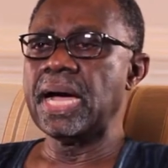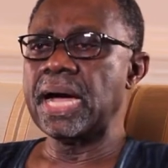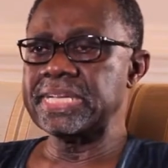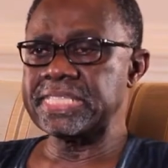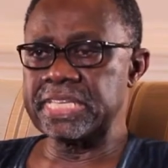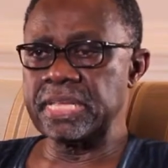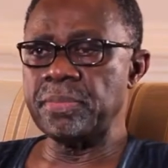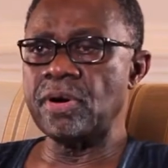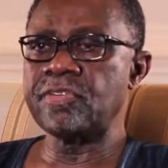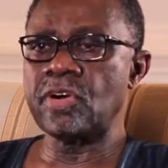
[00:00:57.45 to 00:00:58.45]
as a
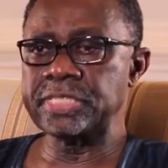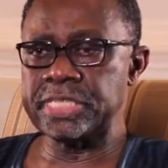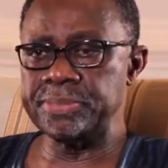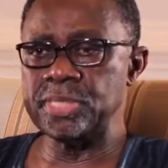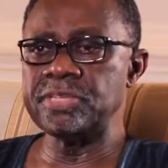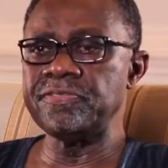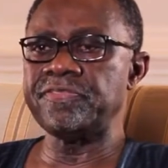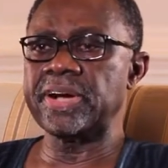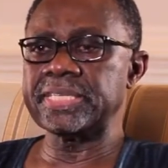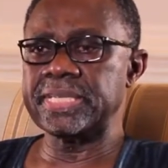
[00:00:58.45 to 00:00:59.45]
number of contributing
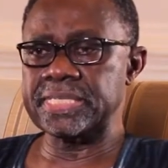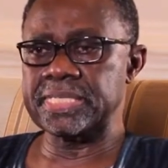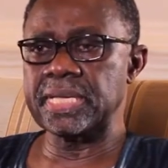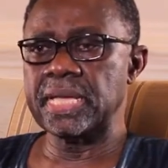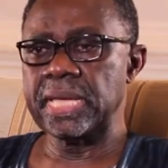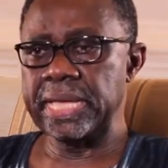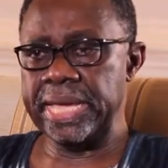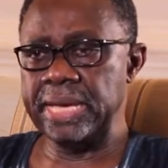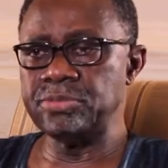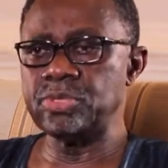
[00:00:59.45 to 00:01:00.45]
factors
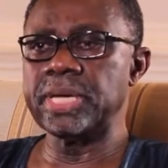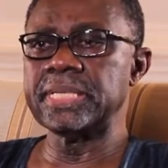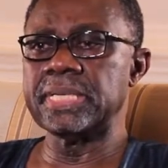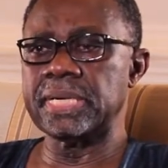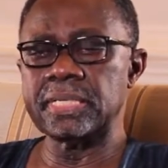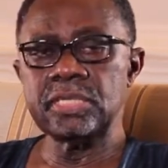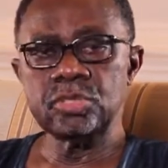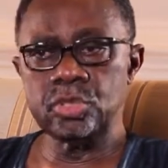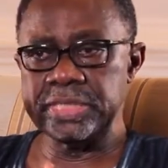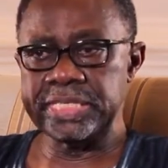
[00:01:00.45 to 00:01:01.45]
came together to